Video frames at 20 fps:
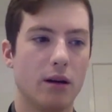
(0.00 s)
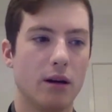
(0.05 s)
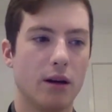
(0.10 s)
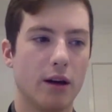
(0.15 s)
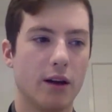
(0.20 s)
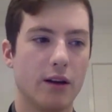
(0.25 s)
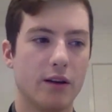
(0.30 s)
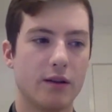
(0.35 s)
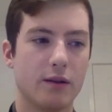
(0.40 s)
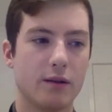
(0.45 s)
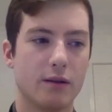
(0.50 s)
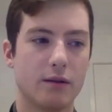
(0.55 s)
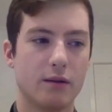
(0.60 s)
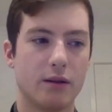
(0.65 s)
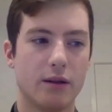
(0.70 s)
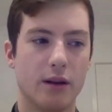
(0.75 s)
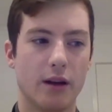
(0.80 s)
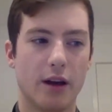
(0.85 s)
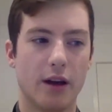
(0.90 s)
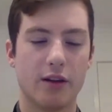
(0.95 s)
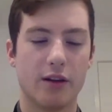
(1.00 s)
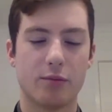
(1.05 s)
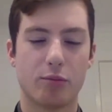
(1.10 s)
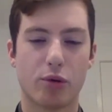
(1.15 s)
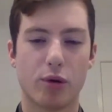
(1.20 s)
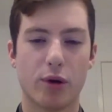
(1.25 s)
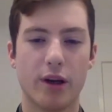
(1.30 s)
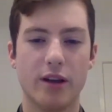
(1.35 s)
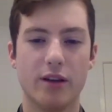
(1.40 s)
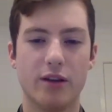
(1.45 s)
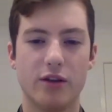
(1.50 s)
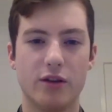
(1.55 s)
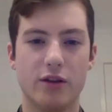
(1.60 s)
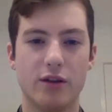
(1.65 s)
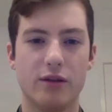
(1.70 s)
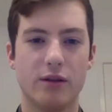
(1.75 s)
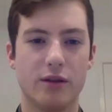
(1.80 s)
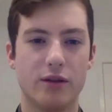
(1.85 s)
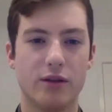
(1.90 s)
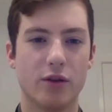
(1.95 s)
It's pretty
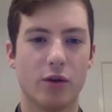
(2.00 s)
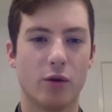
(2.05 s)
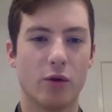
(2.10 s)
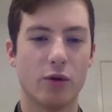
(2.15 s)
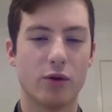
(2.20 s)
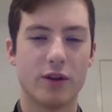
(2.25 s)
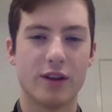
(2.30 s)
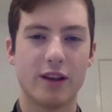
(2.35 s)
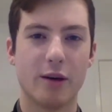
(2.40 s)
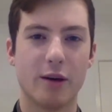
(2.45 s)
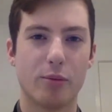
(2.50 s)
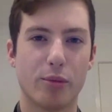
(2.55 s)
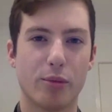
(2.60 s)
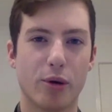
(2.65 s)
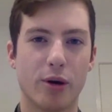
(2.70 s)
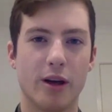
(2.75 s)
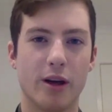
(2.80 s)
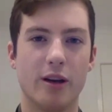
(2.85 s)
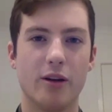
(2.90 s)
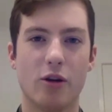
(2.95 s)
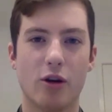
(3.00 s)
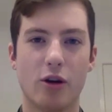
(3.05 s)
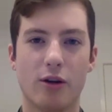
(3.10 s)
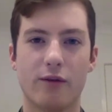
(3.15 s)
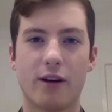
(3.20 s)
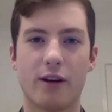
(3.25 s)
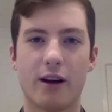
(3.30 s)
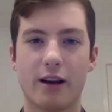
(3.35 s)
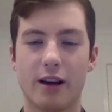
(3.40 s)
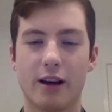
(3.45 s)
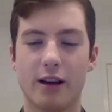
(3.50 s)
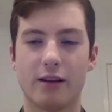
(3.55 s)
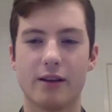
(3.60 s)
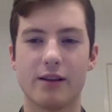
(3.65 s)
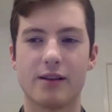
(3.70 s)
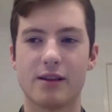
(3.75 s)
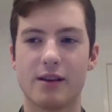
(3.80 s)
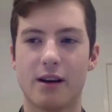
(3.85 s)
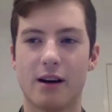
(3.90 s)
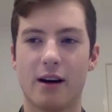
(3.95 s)
daunting and pretty nerve wracking at the
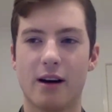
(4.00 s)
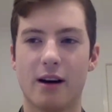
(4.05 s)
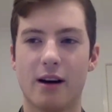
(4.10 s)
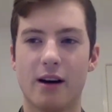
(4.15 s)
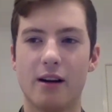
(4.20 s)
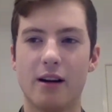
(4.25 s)
start,